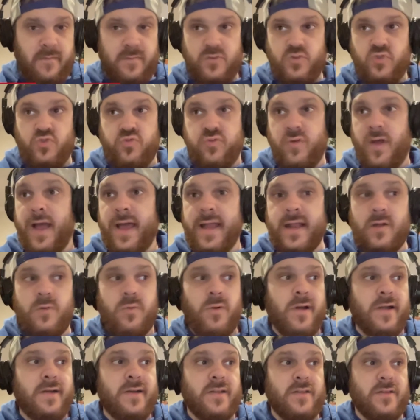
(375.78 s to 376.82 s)
try and
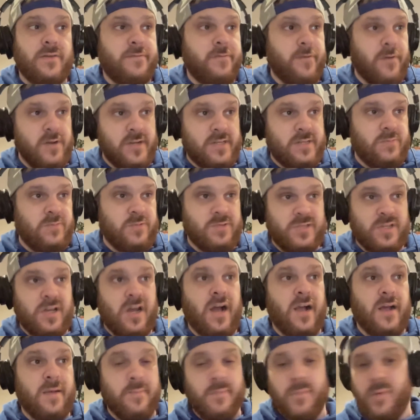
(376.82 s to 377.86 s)
acquire another first, and we'll
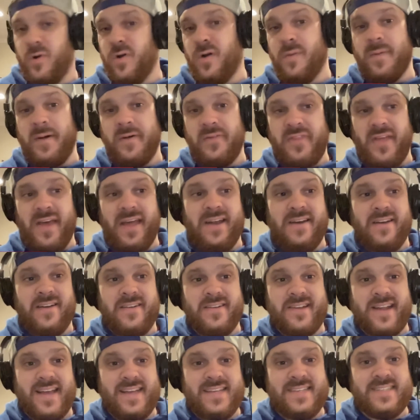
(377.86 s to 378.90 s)
talk more about that in
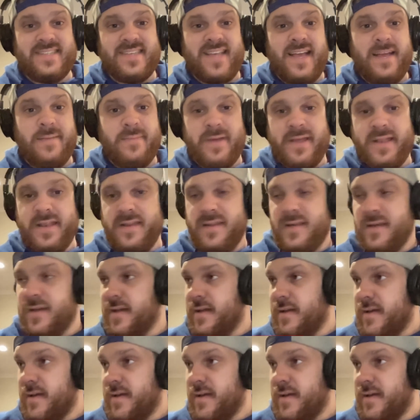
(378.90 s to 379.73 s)
our next segment.